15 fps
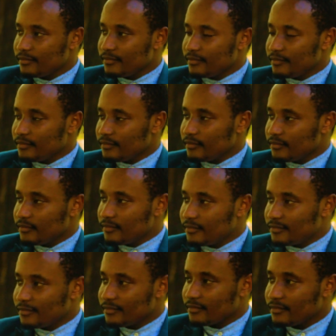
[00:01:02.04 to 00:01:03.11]
you
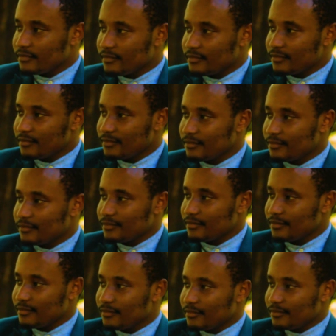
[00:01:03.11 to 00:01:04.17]
are a student of
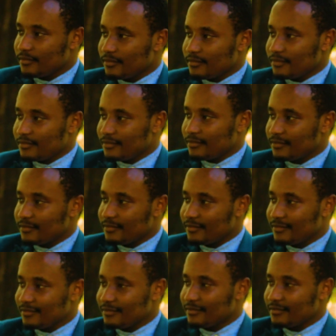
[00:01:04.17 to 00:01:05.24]
information
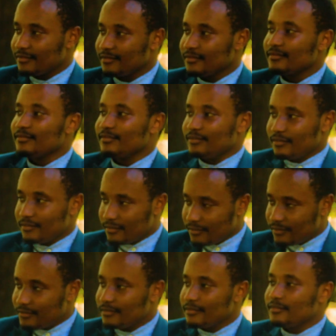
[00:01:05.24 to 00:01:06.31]
technology at
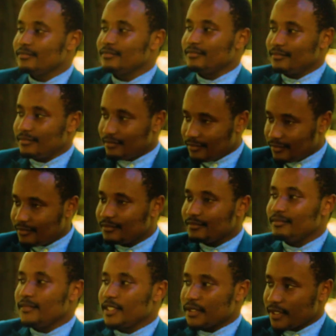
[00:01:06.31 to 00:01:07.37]
JKUAT.
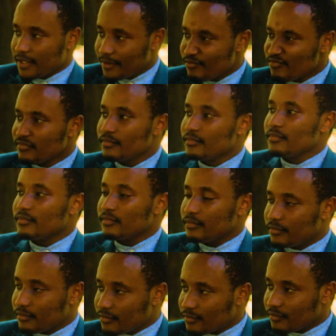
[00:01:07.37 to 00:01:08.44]
Yes.
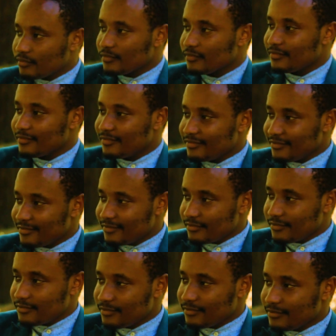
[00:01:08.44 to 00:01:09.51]
How did you
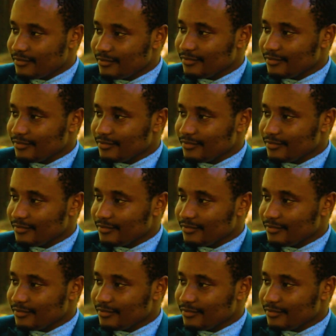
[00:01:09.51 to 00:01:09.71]
transition